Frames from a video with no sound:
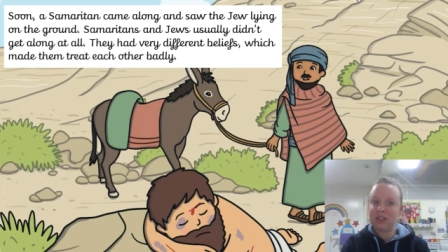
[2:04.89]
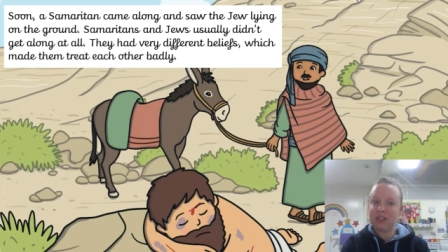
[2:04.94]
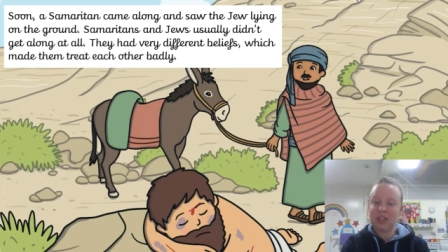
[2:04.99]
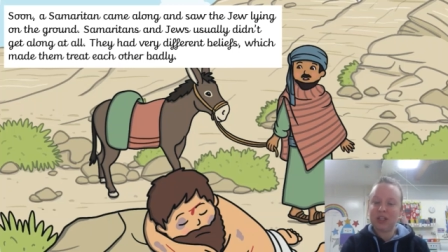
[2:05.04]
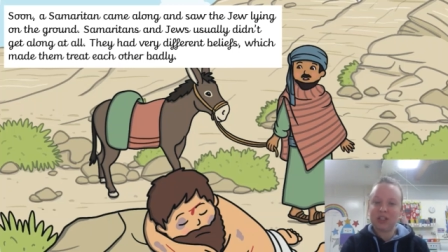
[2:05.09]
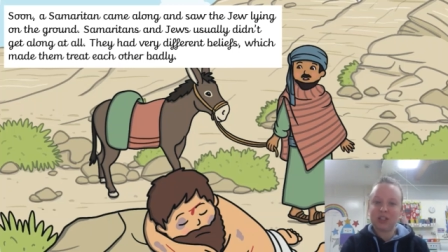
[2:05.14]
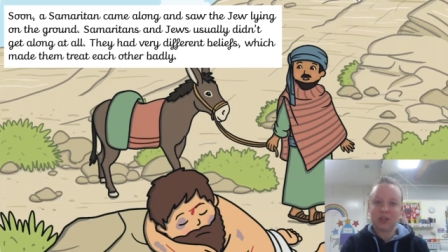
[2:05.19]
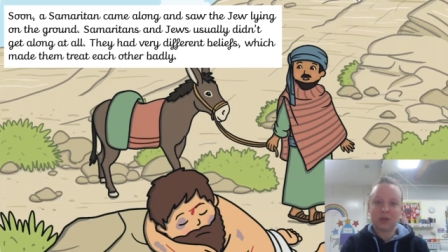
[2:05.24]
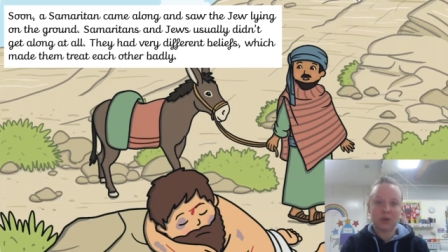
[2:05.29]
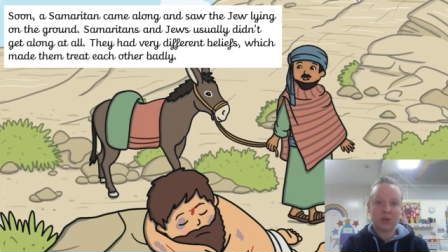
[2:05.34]

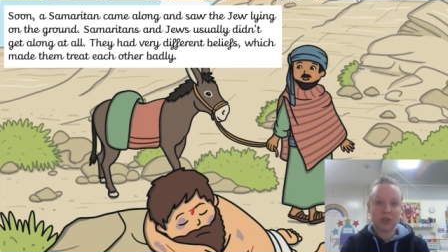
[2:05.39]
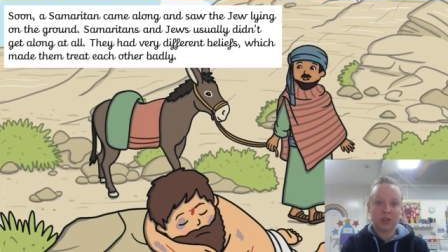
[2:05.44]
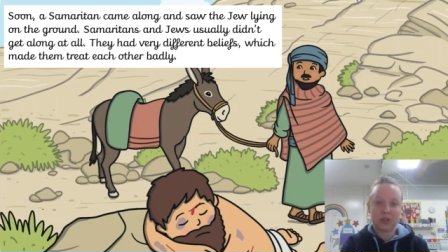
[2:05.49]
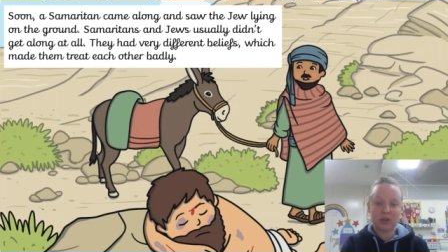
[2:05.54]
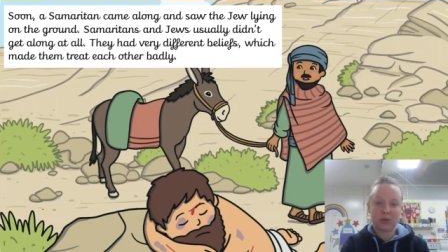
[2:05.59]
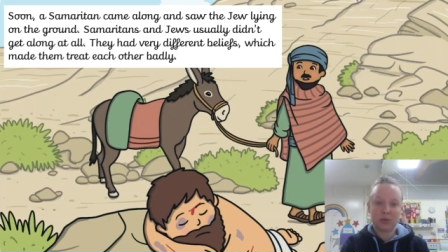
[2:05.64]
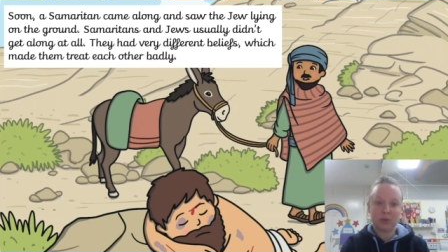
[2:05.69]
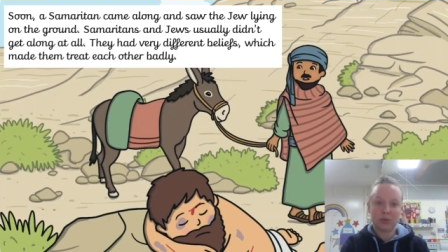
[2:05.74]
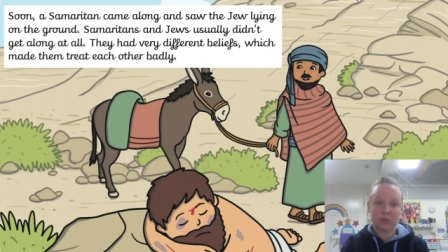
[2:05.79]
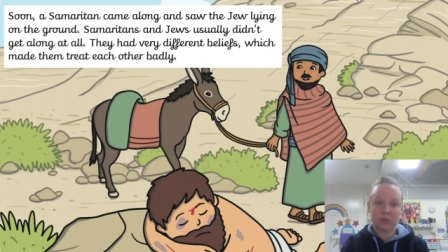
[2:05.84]
get along at
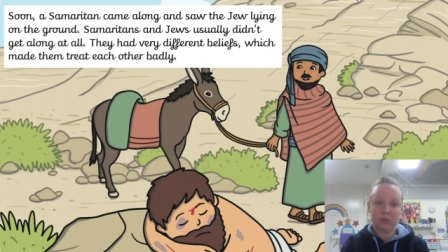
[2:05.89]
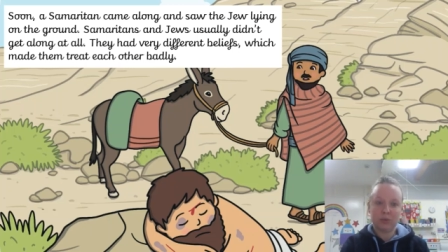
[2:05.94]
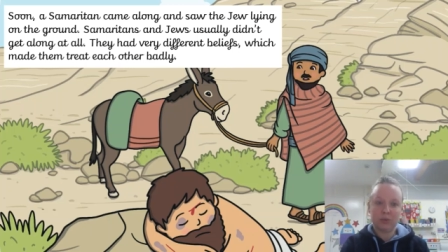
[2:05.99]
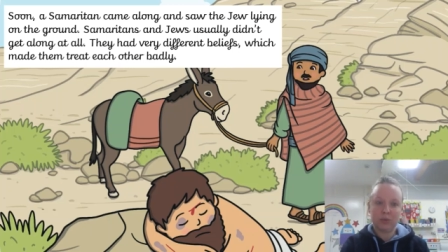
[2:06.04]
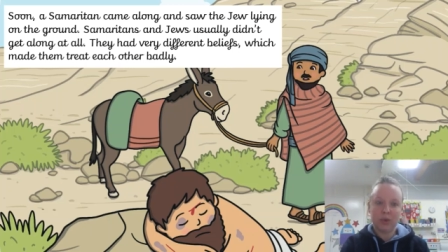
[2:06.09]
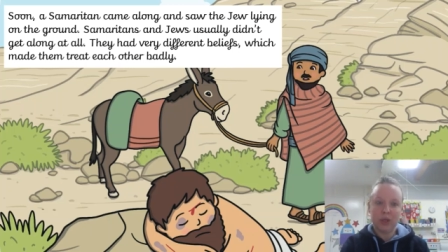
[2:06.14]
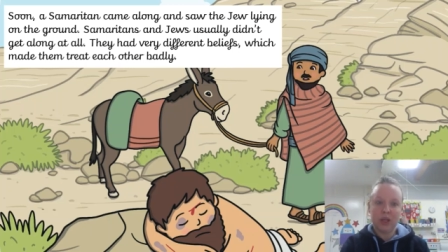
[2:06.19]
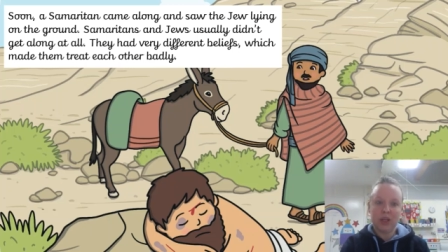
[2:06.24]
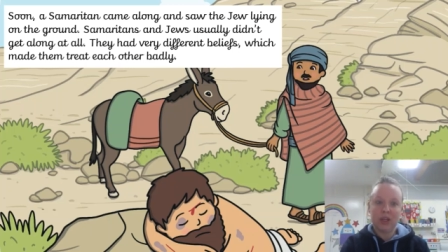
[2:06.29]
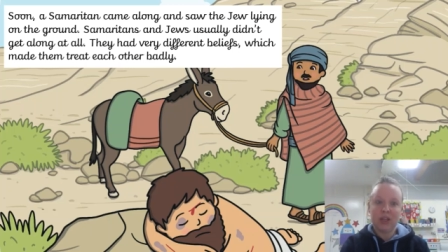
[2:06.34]
all.
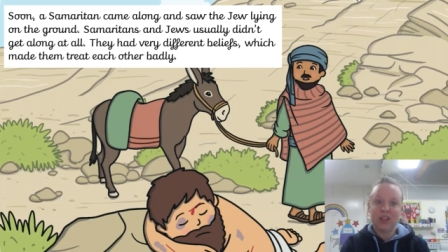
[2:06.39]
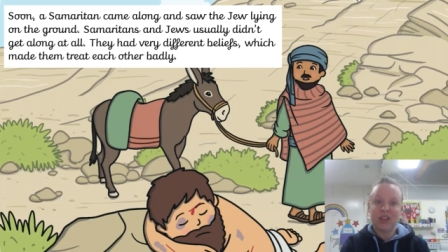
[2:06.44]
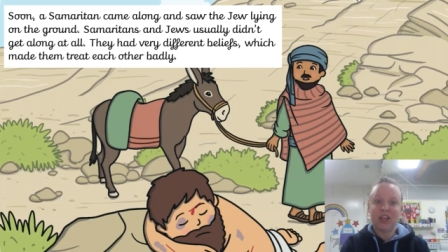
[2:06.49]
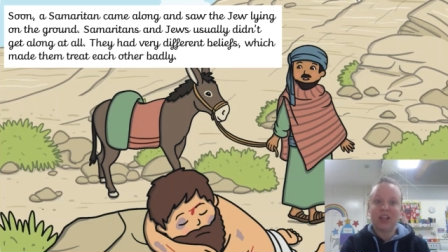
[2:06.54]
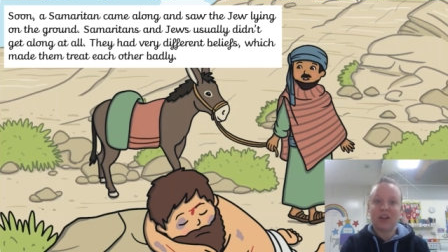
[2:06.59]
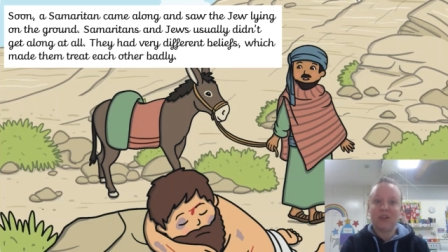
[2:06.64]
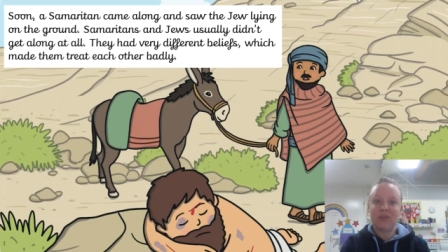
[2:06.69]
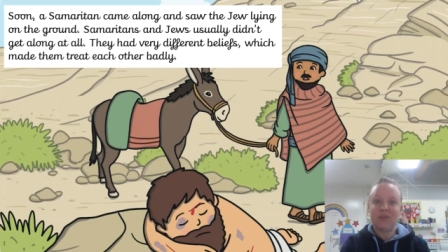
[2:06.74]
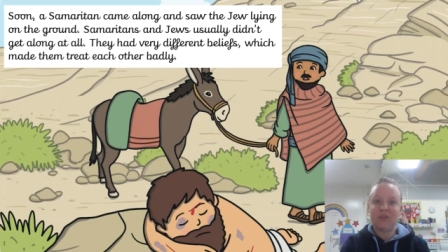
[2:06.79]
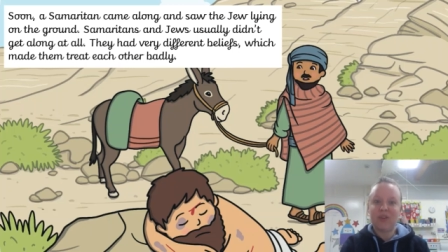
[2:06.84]
They
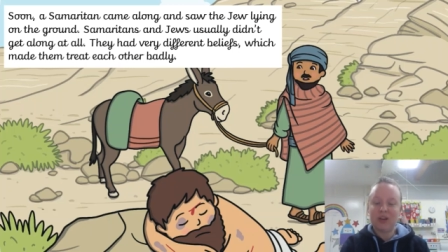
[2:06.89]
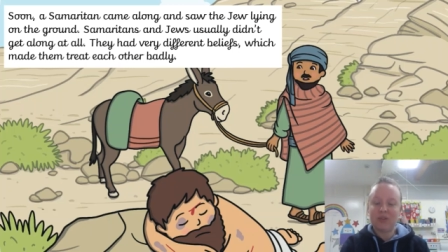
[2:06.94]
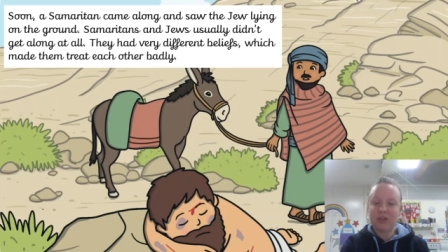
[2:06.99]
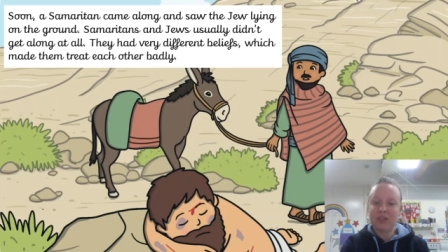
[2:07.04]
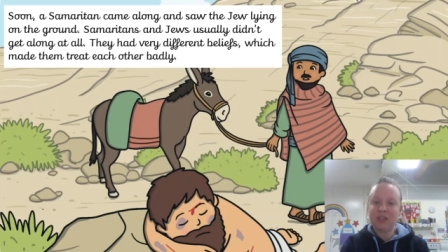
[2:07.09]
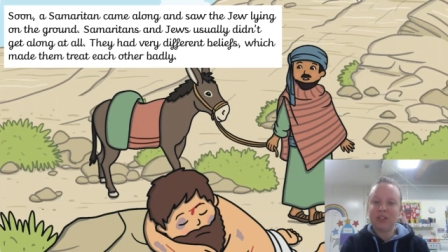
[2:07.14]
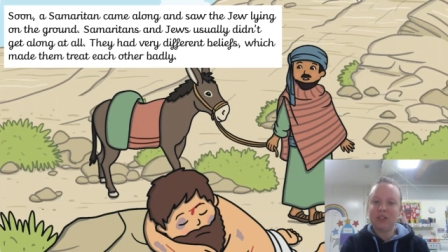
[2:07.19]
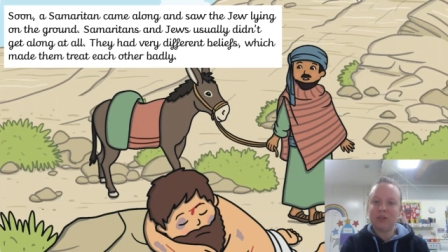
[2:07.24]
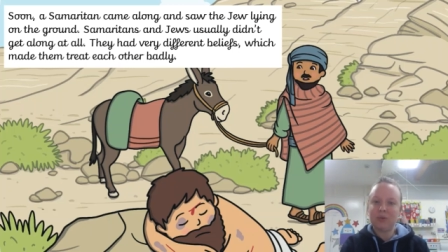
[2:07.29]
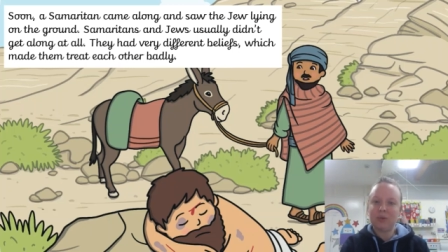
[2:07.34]
had very
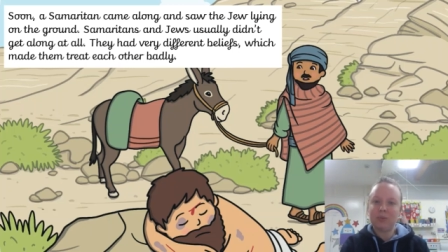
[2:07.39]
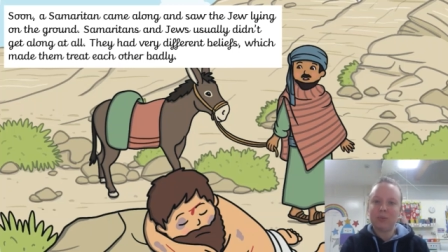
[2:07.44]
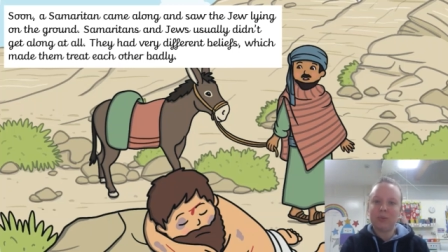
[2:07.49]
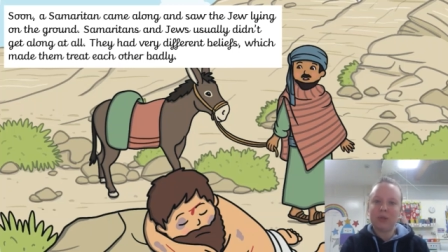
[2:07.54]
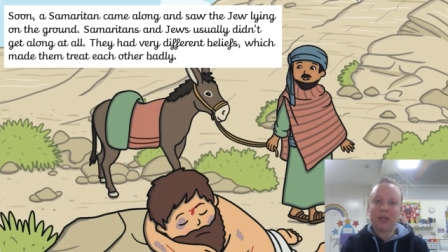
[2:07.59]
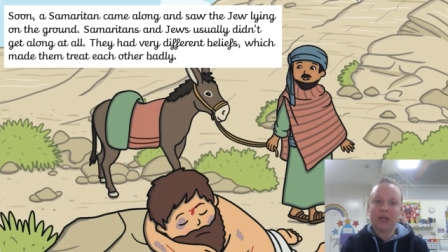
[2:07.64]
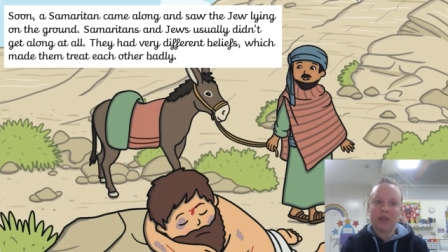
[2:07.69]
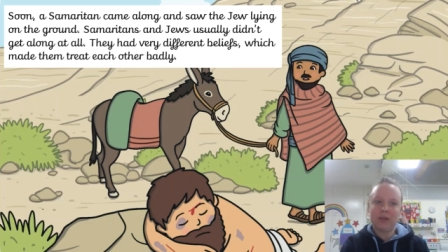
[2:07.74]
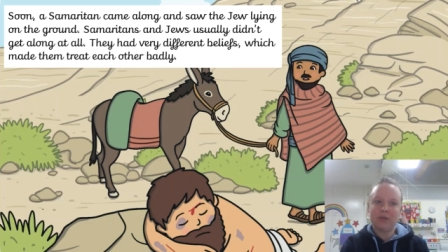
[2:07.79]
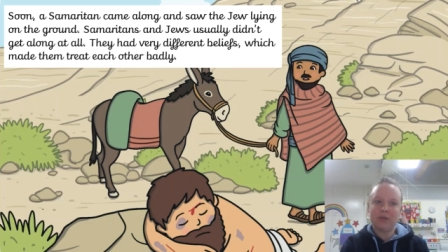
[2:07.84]
different beliefs,